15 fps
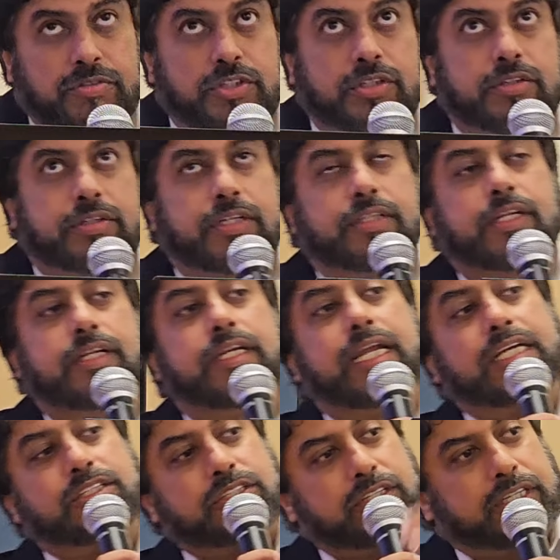have children, then
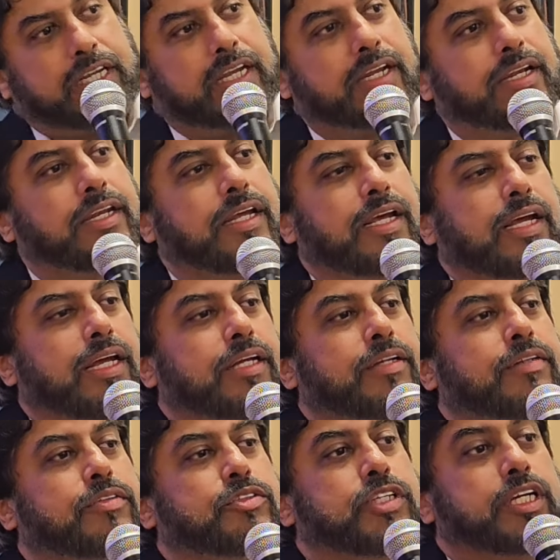next of
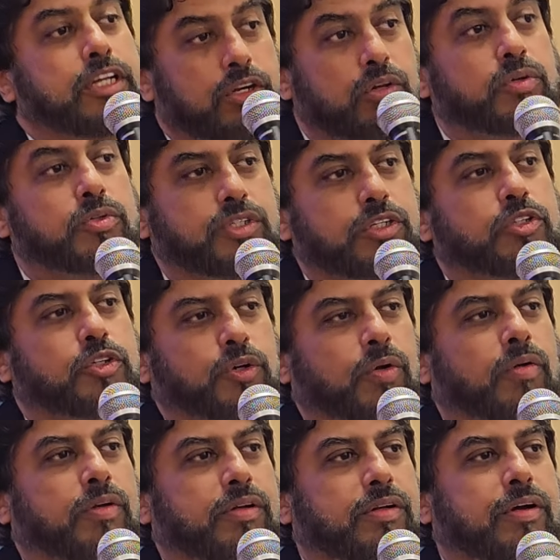kin, she can lose
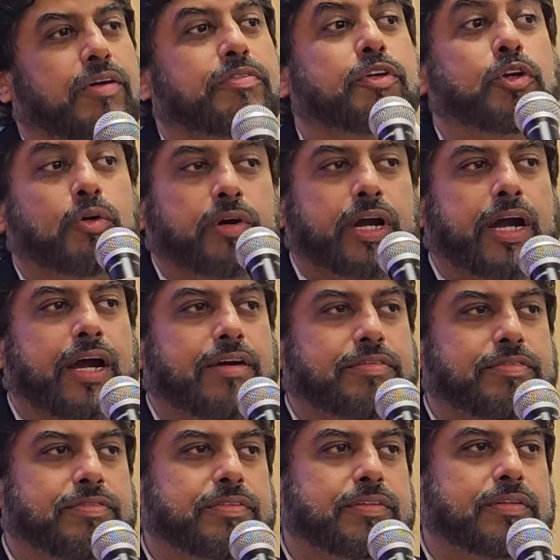control of your half.
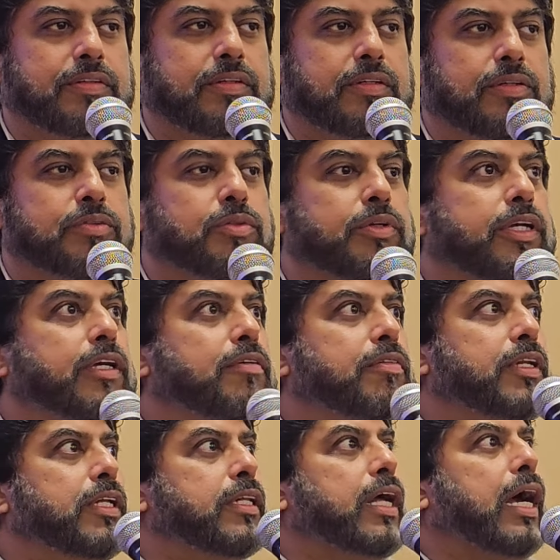So
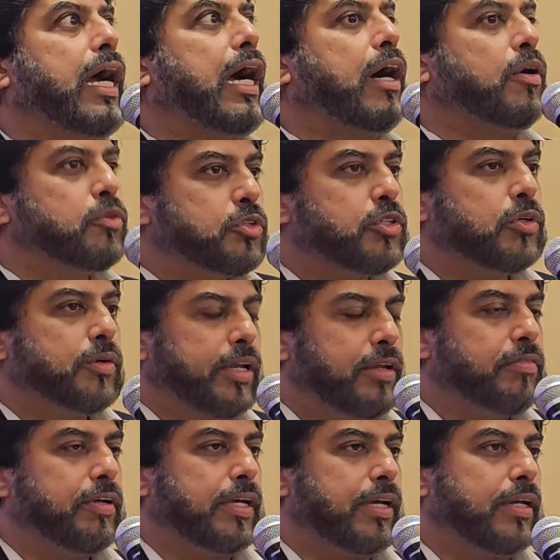even in the house you're
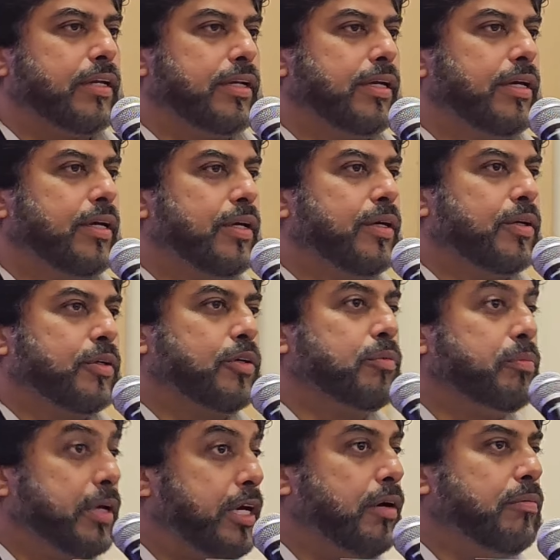living in,
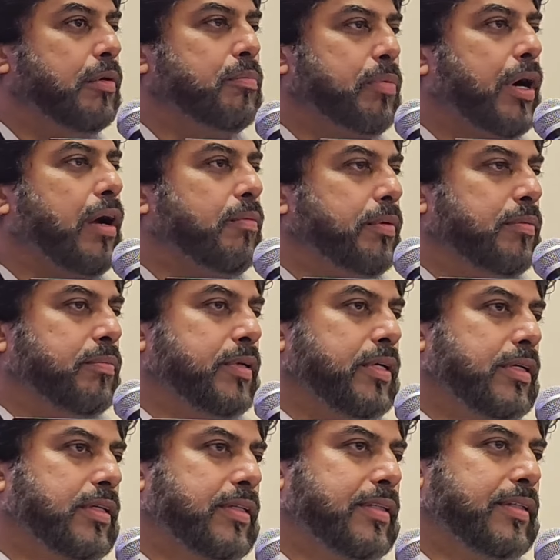could become a problem
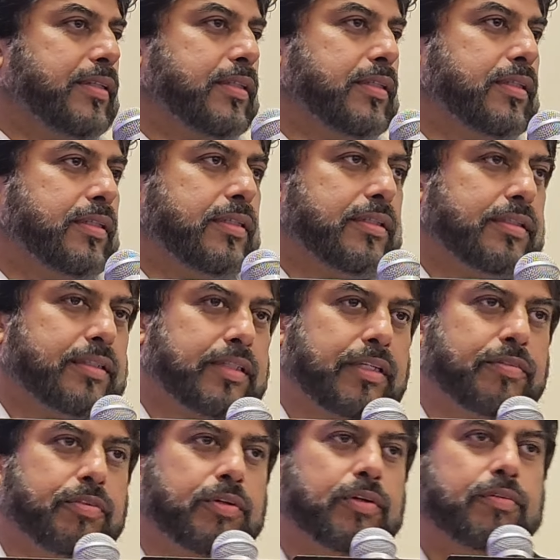
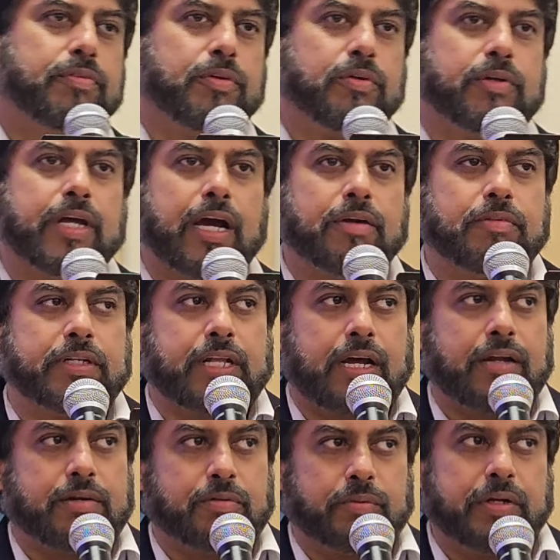if you die
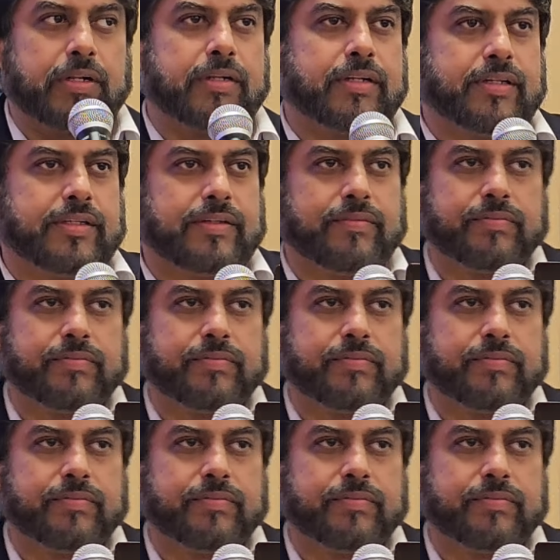without a will.